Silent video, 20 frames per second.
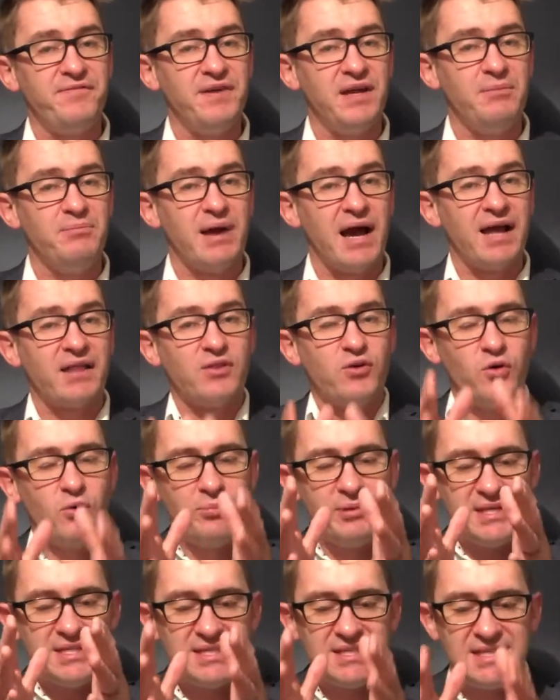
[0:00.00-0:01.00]
feedback that will
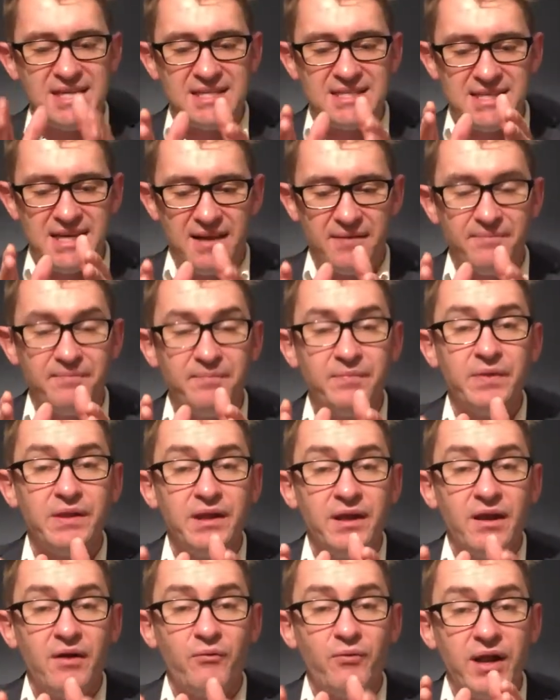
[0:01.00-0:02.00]
be sitting
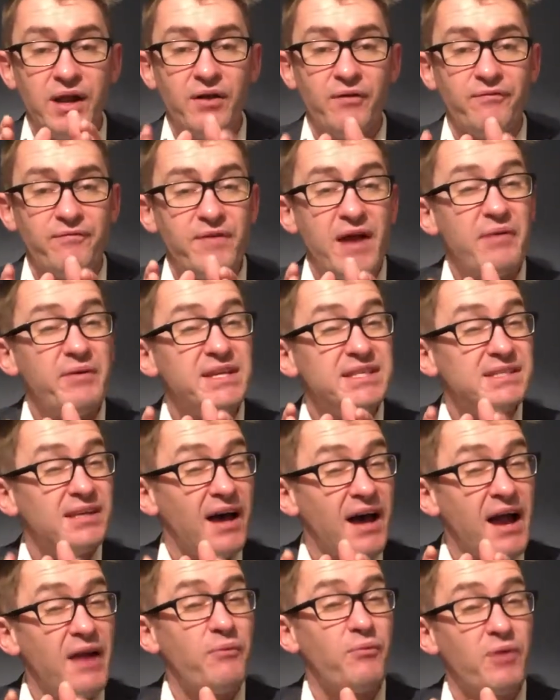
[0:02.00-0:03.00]
in a very
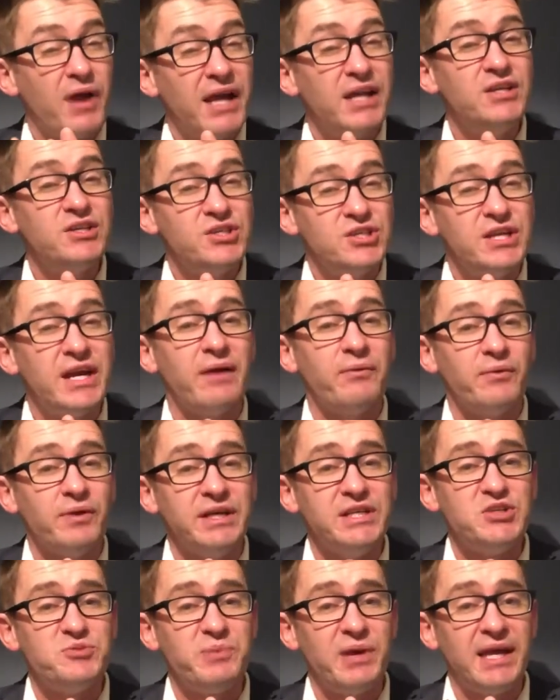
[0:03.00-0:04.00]
tight range,
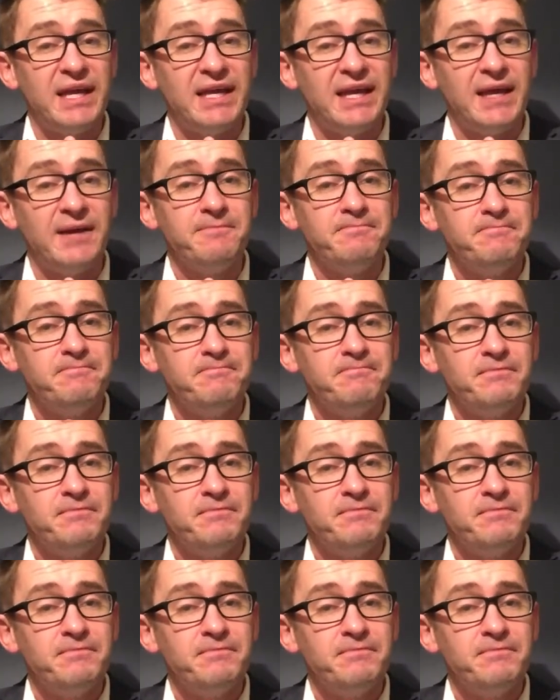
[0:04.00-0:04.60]
generally speaking,